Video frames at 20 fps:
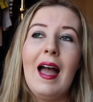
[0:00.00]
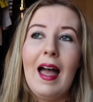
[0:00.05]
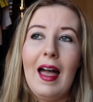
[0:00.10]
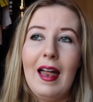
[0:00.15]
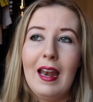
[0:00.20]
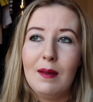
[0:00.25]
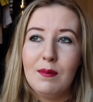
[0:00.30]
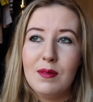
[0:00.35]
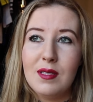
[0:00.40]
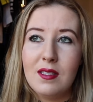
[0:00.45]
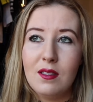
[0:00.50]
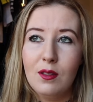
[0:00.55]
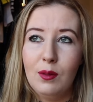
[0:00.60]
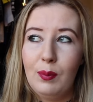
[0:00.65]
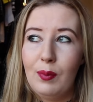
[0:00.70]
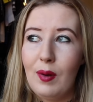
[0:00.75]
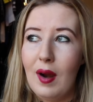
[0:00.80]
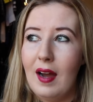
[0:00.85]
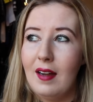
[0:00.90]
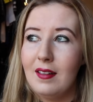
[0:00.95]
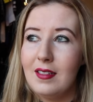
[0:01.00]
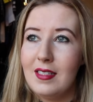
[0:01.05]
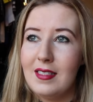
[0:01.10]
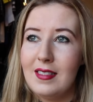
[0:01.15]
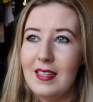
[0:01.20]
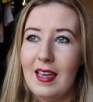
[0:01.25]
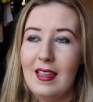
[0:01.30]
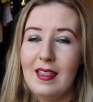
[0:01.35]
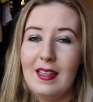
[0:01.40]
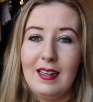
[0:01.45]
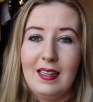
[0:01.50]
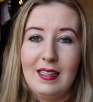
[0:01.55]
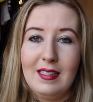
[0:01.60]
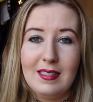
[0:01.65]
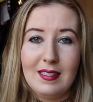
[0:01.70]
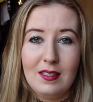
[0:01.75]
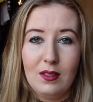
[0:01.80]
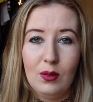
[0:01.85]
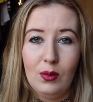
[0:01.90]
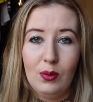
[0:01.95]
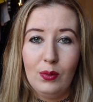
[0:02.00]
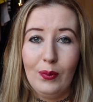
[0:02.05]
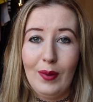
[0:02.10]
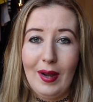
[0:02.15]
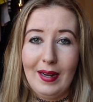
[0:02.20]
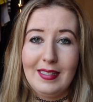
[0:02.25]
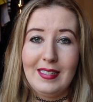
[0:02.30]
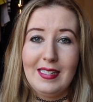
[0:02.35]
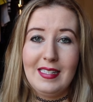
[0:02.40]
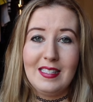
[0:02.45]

And I'm still proud to say that he is still white.